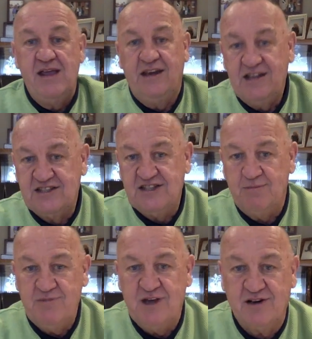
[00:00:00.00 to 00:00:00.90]
And he'd
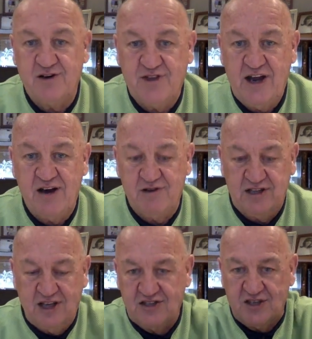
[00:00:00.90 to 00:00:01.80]
set me under there and
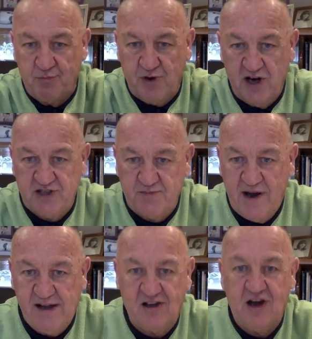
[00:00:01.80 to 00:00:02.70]
he'd take some brush,
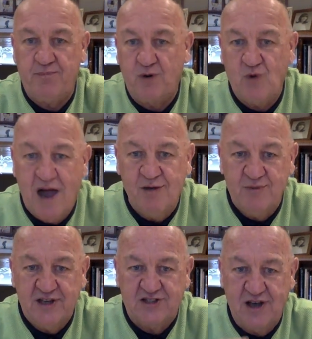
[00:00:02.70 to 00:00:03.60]
pile it up
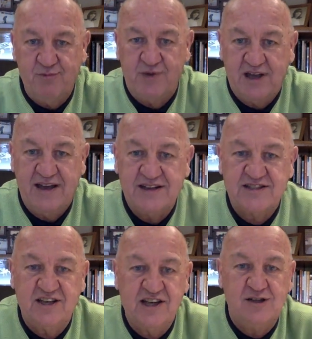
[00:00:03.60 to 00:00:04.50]
around me. So I would be kind of
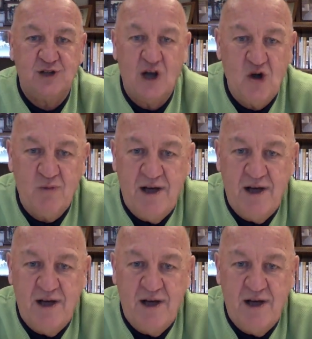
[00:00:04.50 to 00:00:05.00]
sitting low